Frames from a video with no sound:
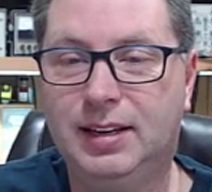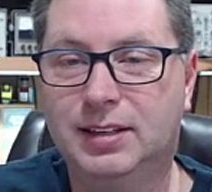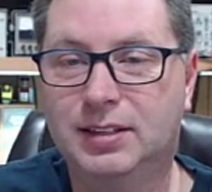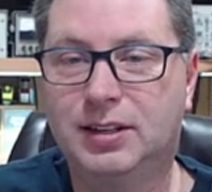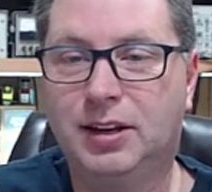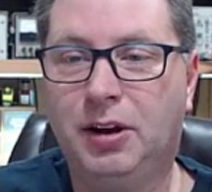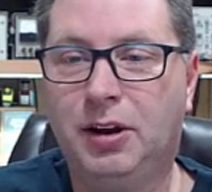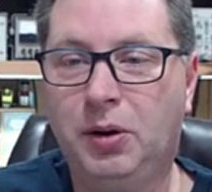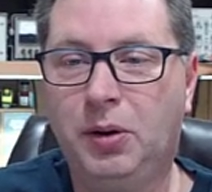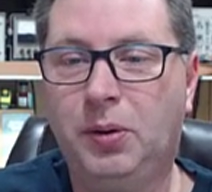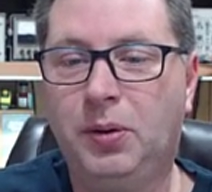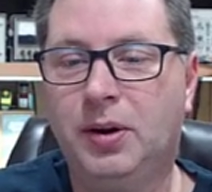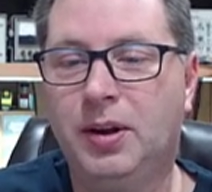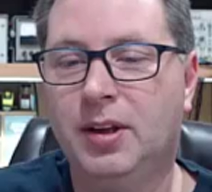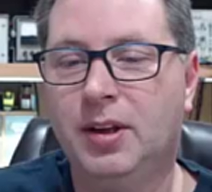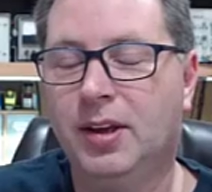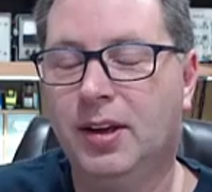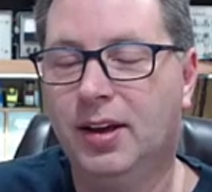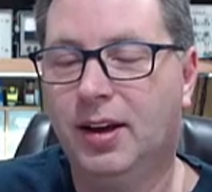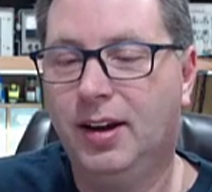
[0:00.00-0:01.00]
So
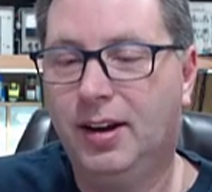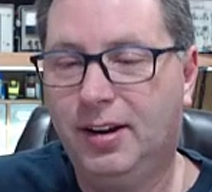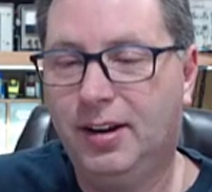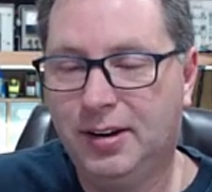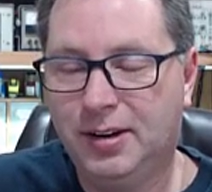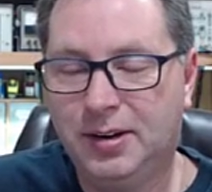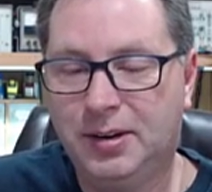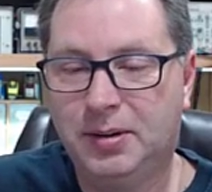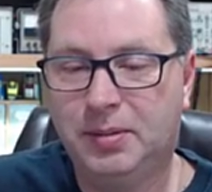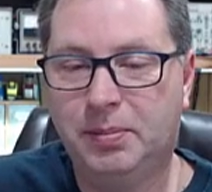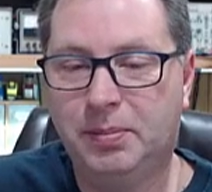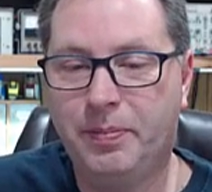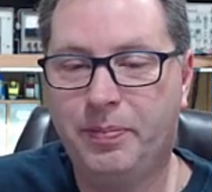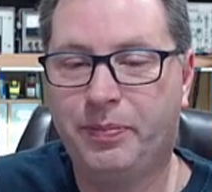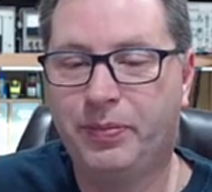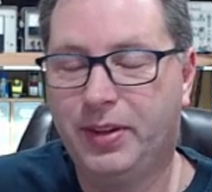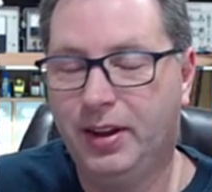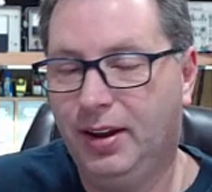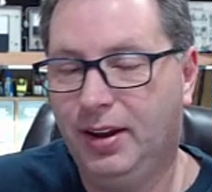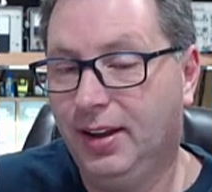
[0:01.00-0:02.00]

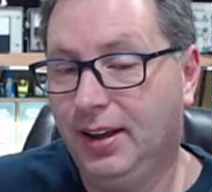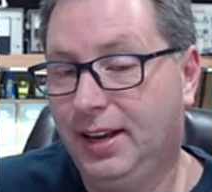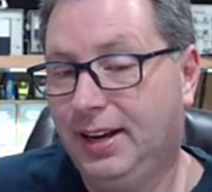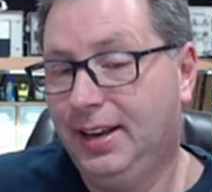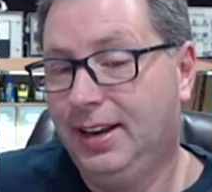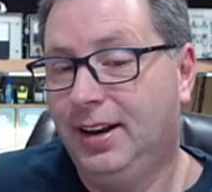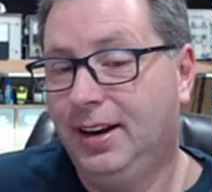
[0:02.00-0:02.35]
the LED